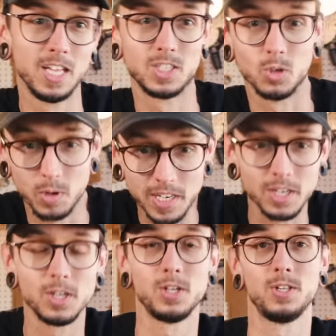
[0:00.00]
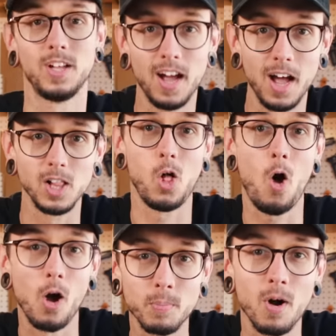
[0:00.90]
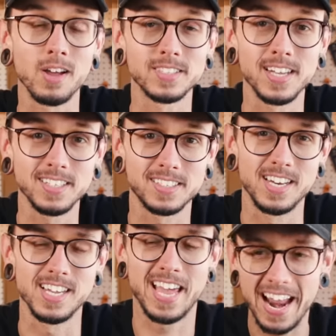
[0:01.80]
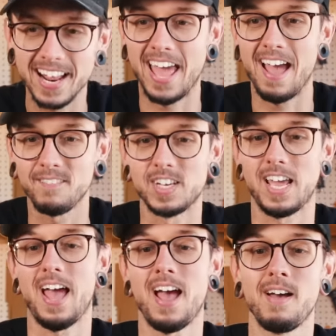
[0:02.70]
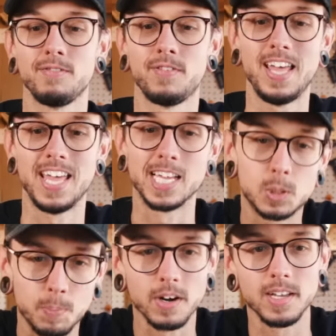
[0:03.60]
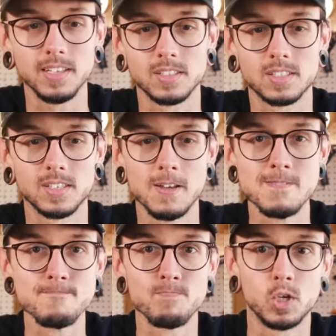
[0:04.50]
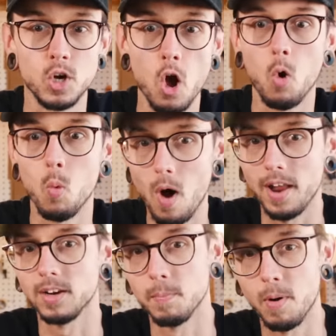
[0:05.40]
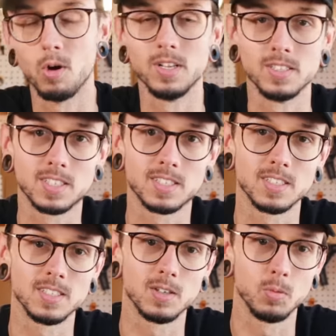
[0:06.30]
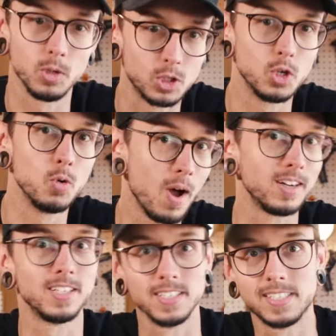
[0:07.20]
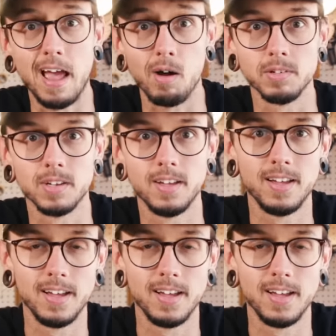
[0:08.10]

It's a real long process, and you kind of have to have experience to know what components will do what to the sound.